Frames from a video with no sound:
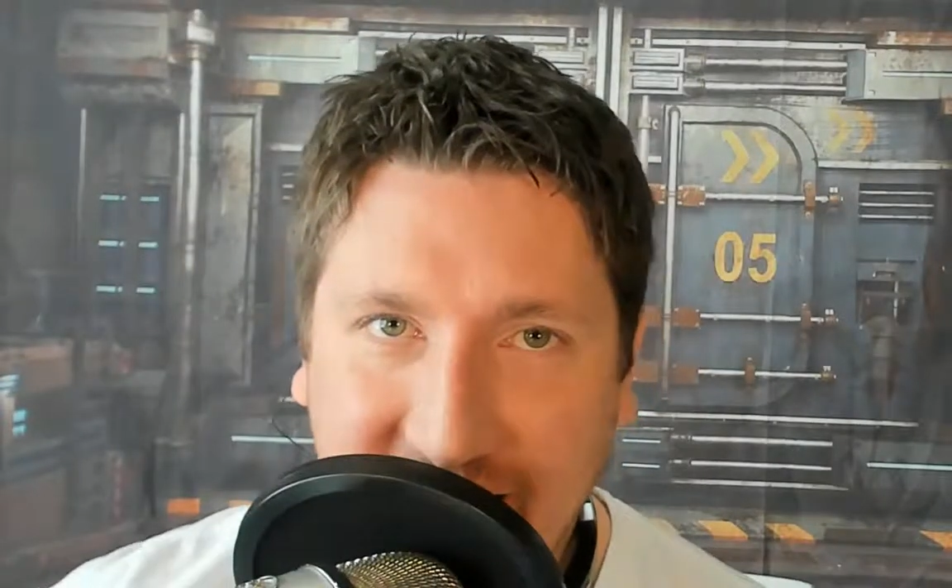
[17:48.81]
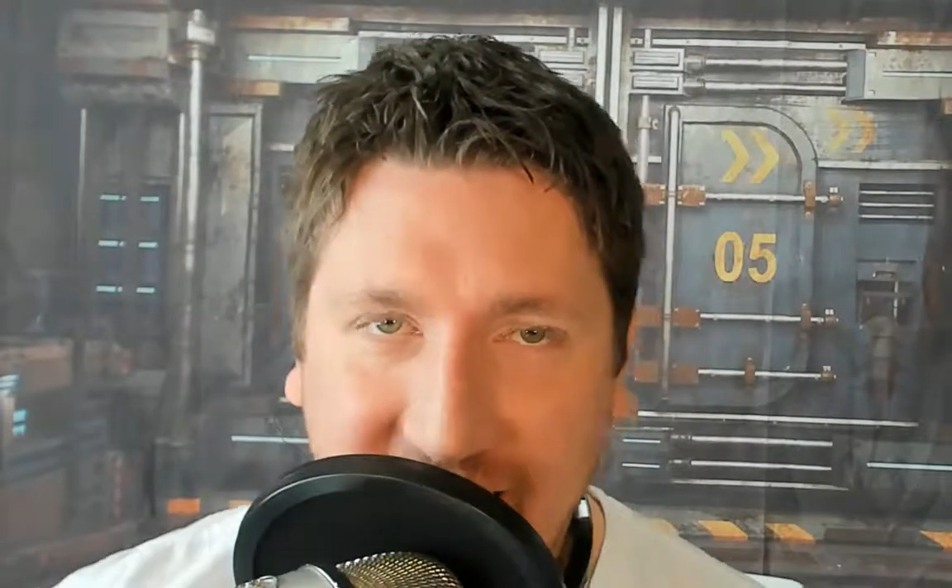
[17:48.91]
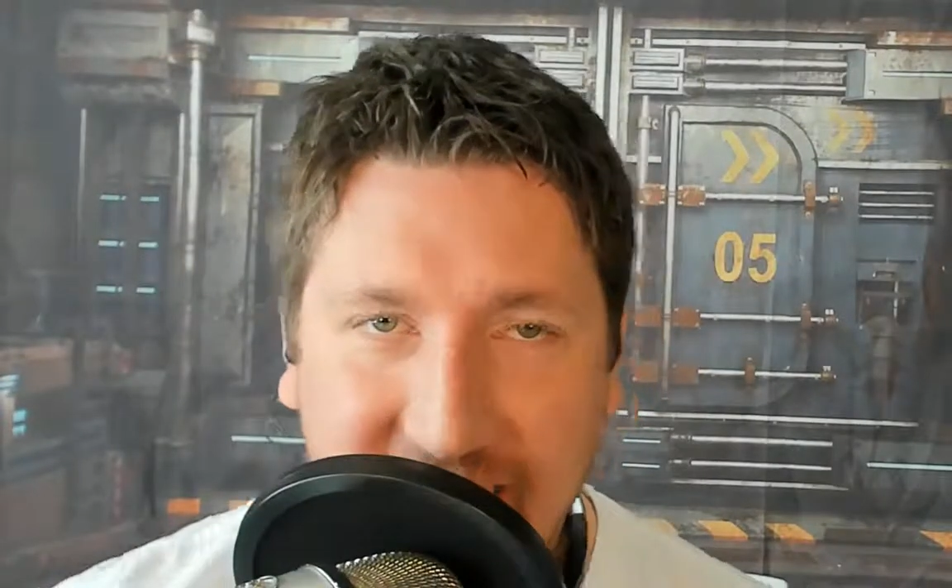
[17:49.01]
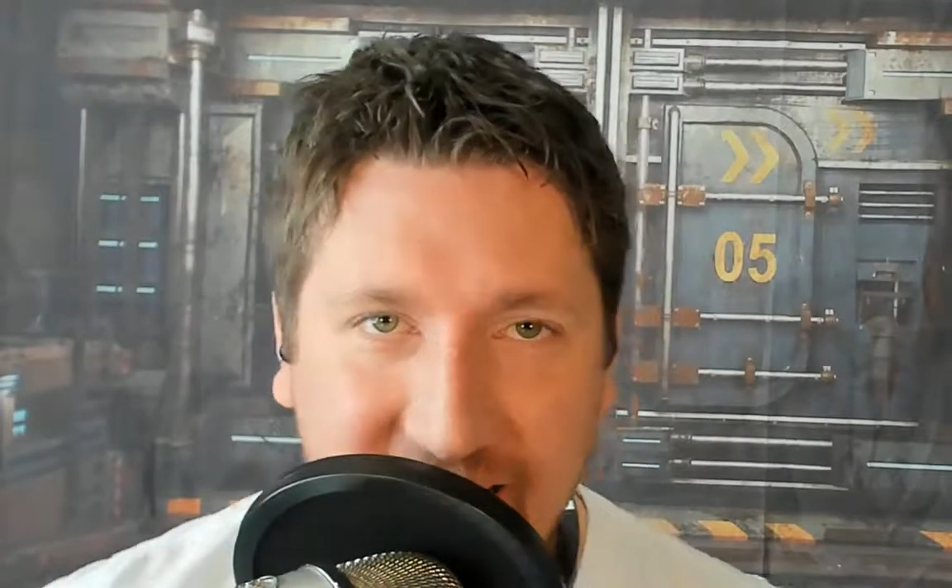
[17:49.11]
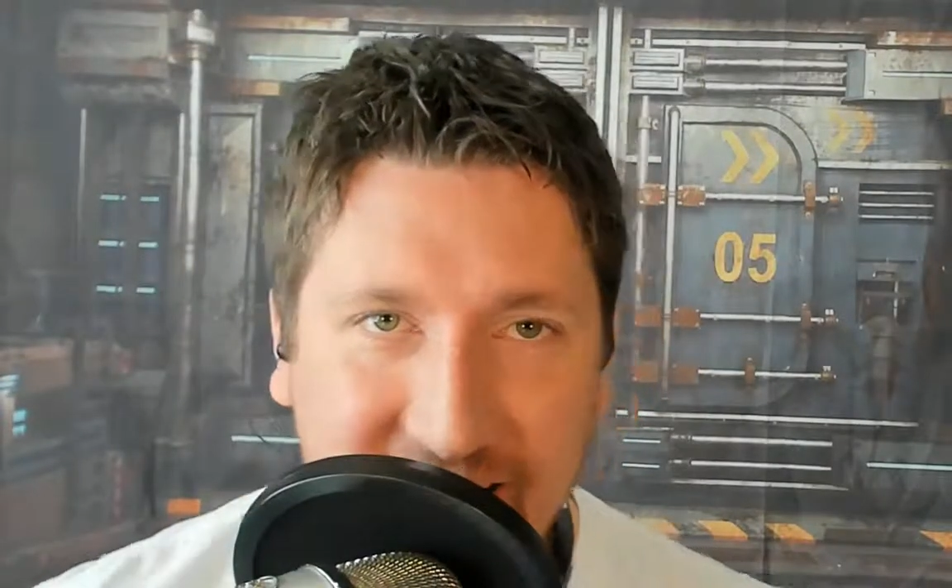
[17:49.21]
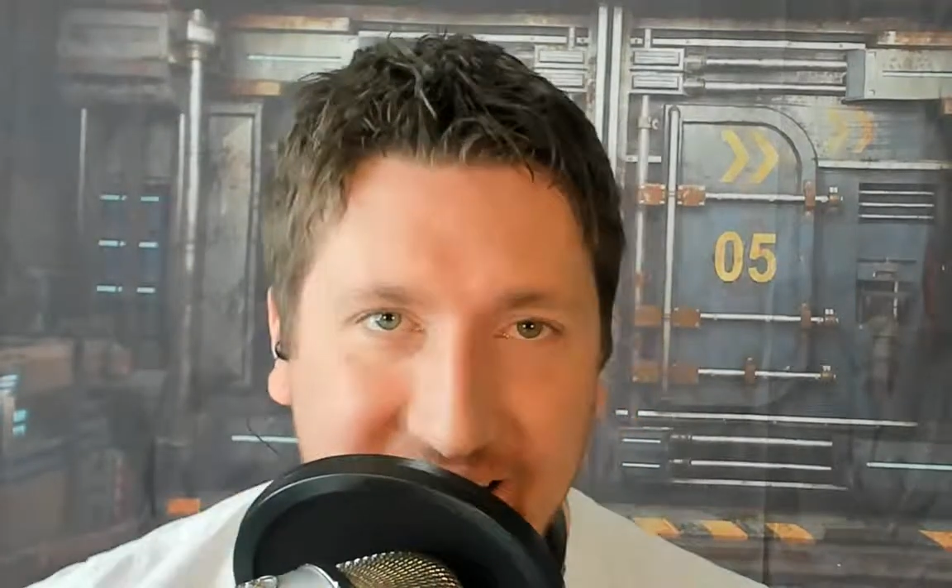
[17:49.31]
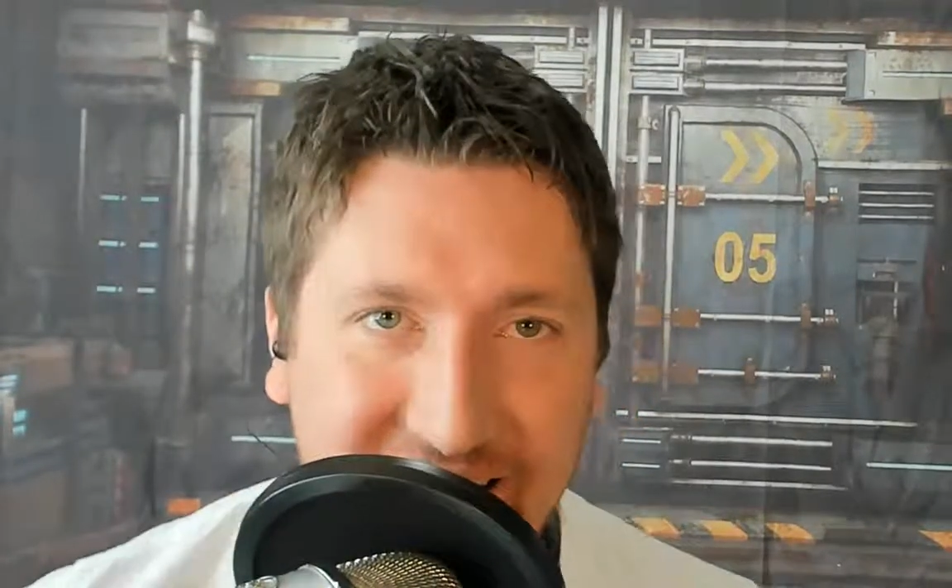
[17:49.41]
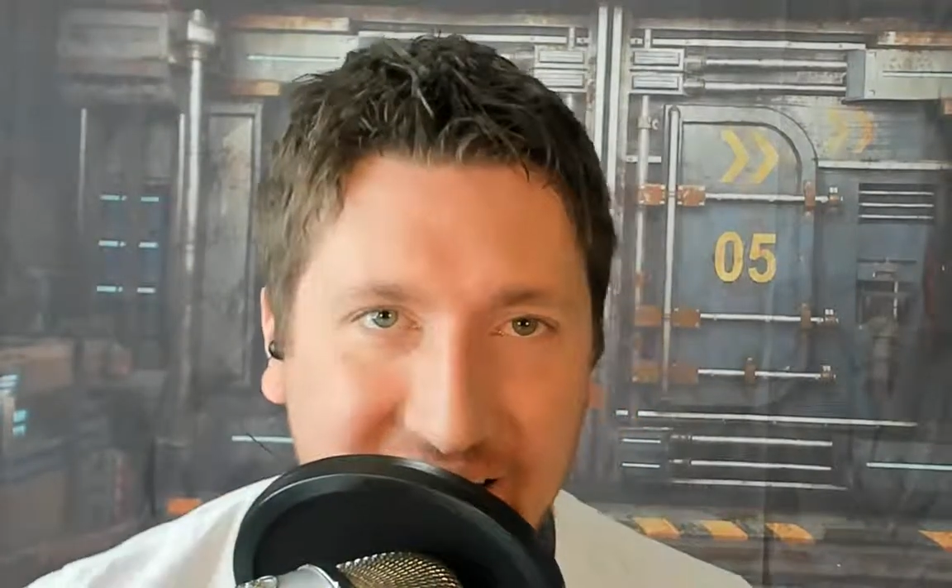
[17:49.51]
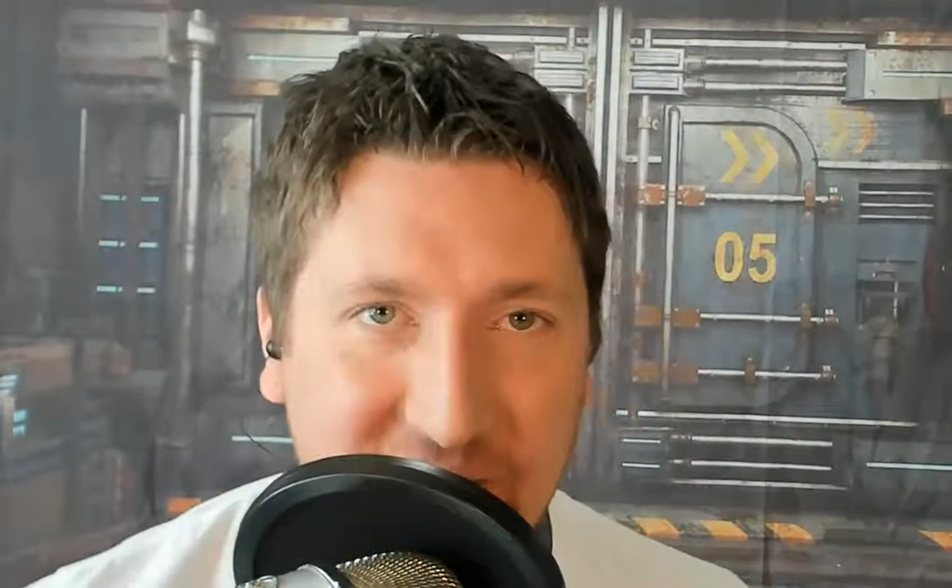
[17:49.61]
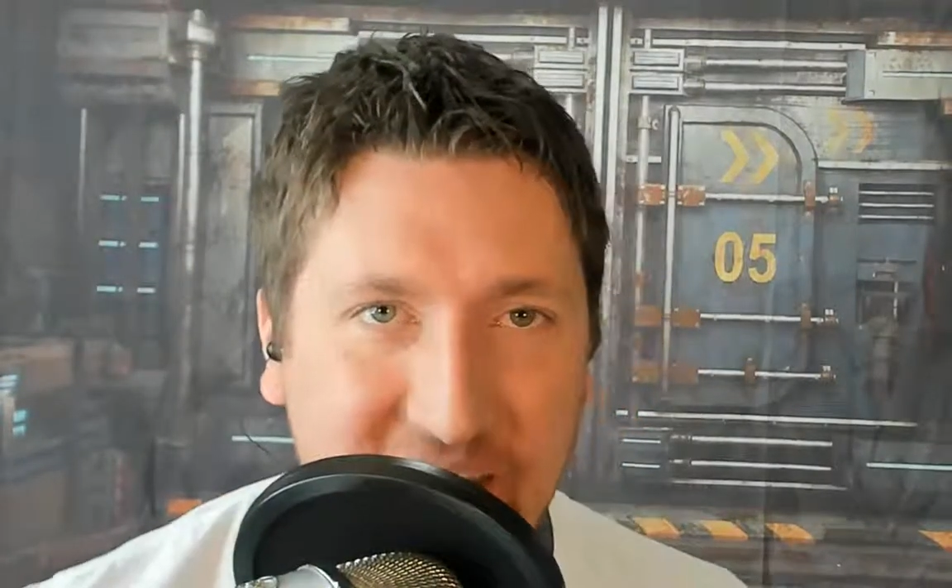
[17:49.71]
Again,
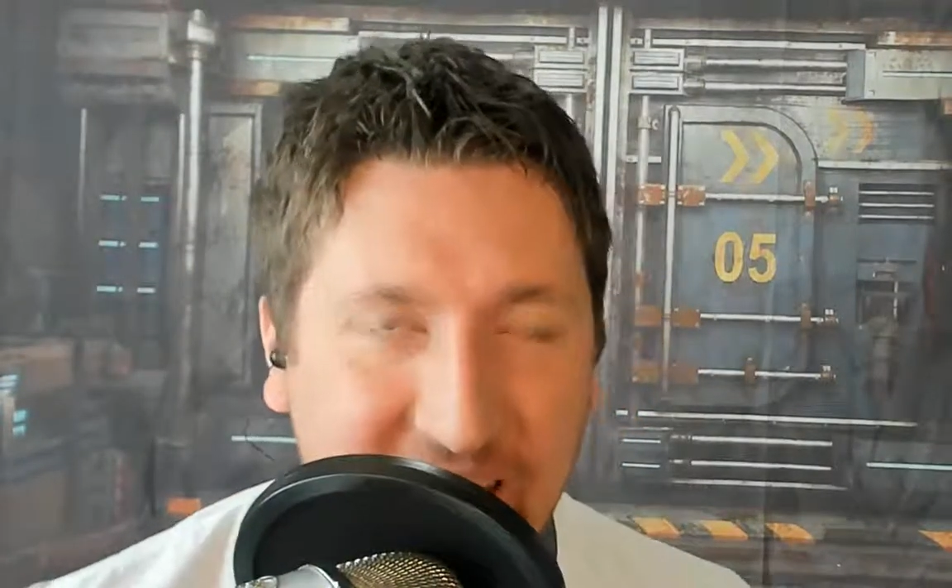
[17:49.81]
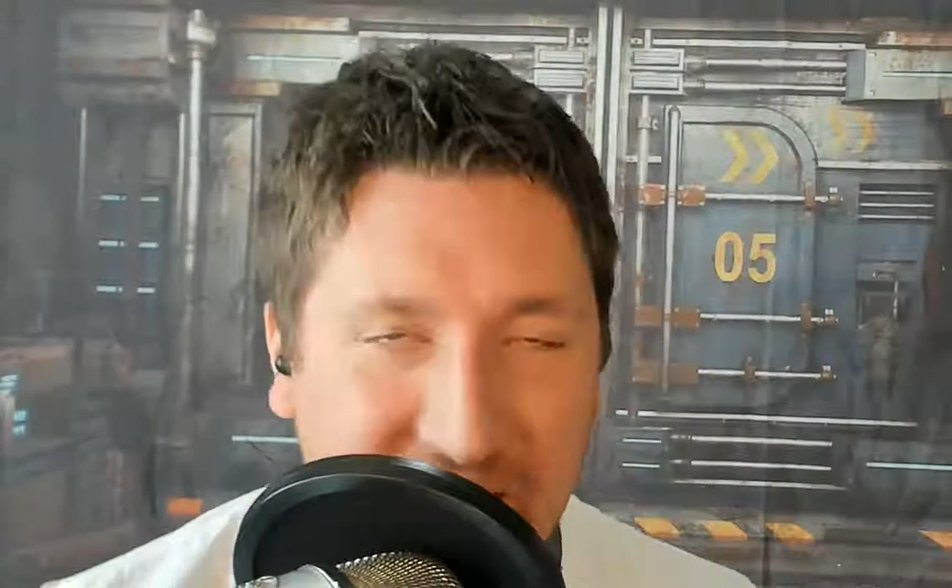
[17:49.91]
if you